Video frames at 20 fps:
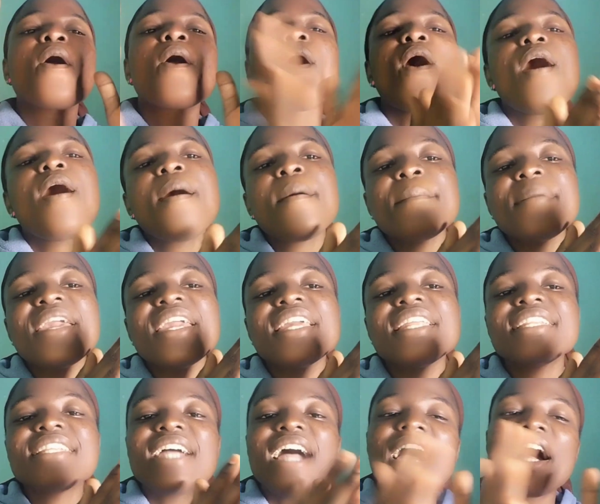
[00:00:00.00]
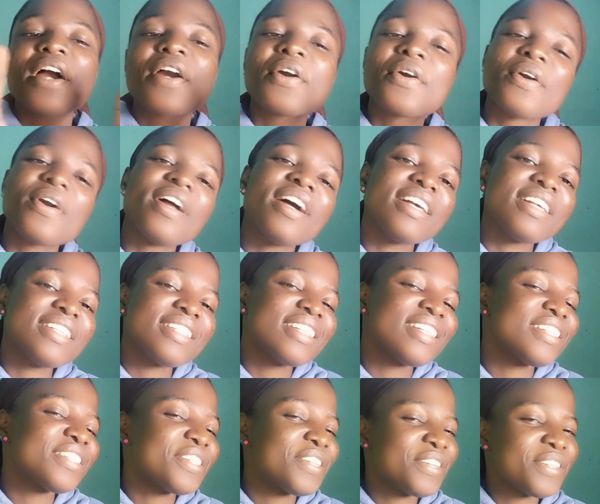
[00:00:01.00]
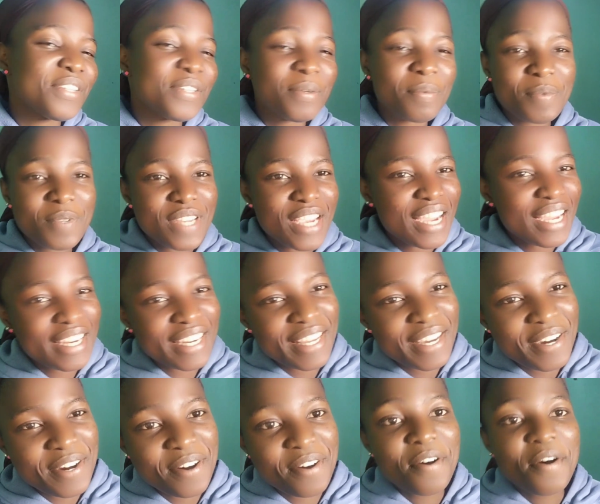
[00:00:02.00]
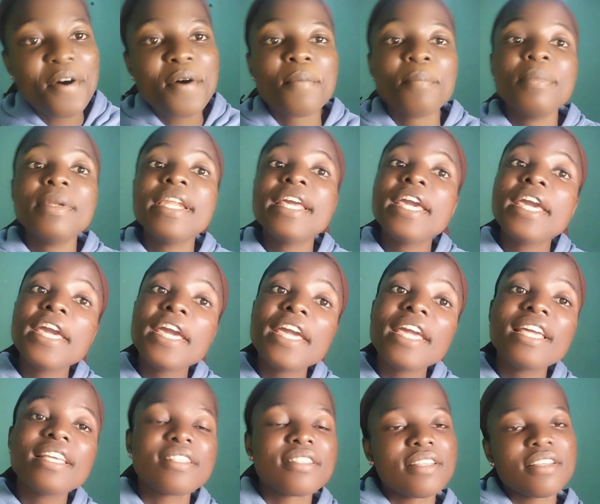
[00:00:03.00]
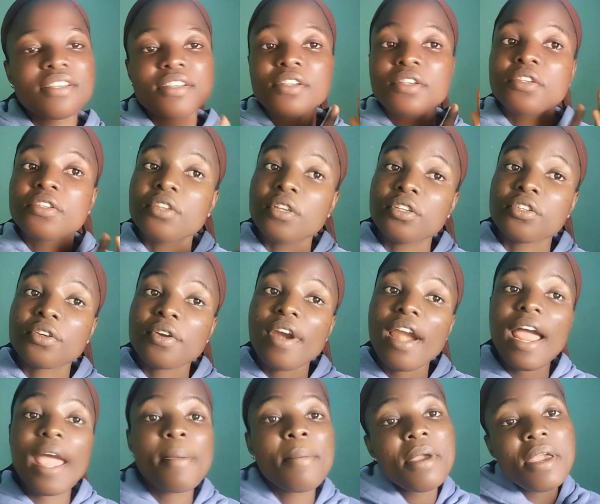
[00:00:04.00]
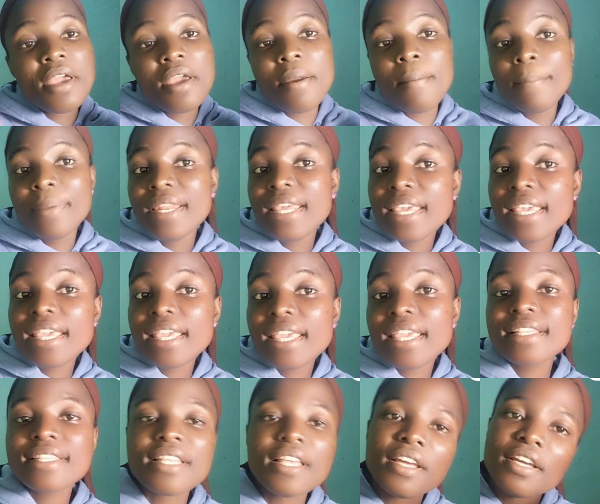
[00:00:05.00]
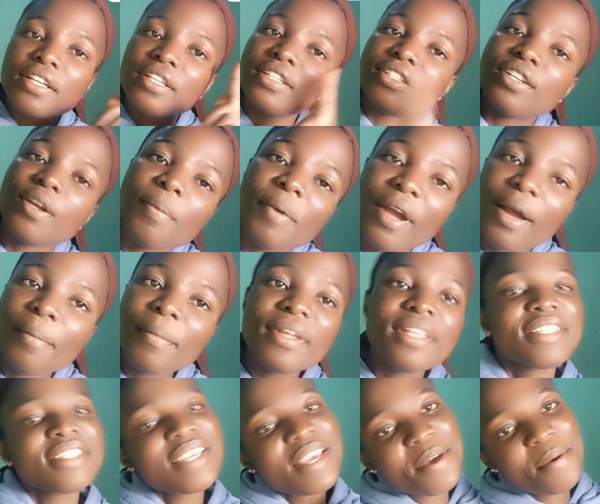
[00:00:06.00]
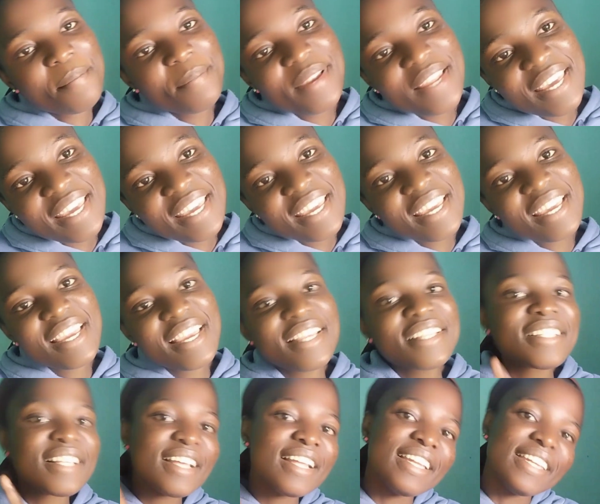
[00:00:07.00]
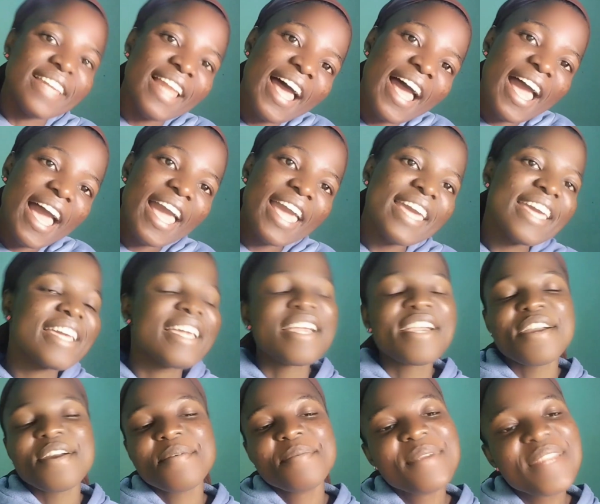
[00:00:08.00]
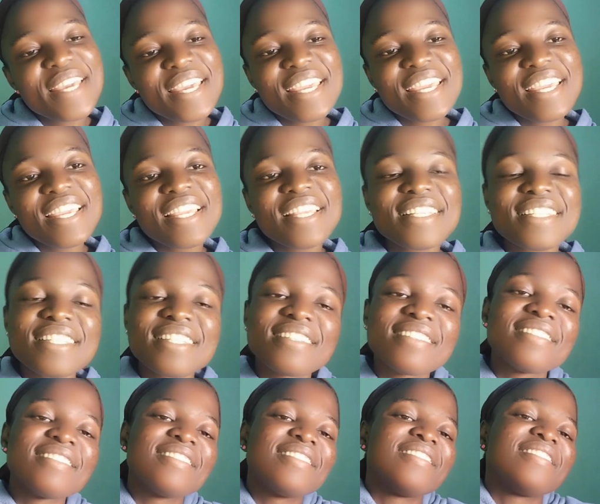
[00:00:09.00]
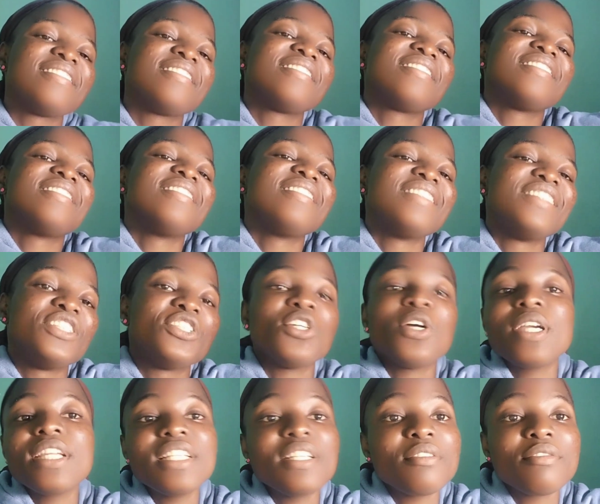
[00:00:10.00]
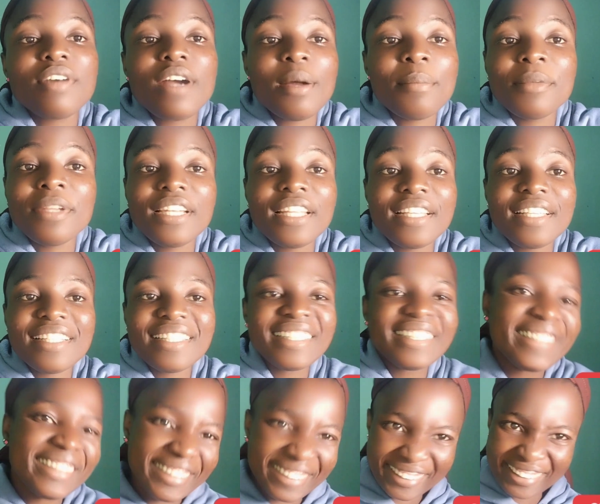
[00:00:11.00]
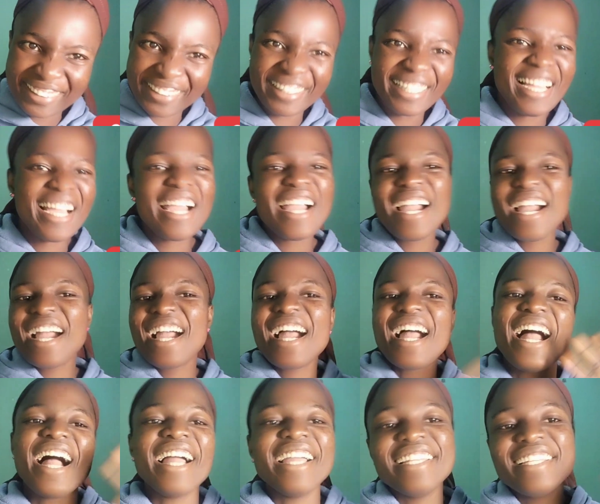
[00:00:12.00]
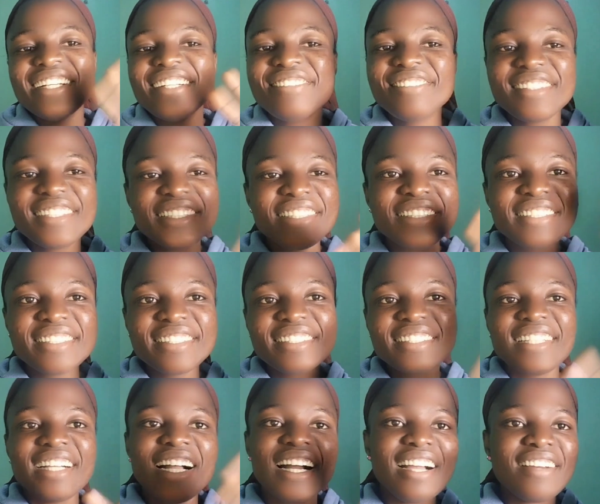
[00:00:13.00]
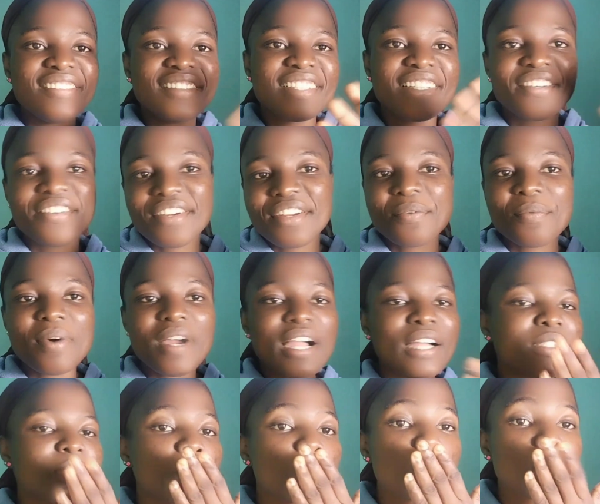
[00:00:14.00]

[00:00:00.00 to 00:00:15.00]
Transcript: coming across this YouTube channel, please subscribe, please drop a comment, please like, please join the family. I love you. Have a great one.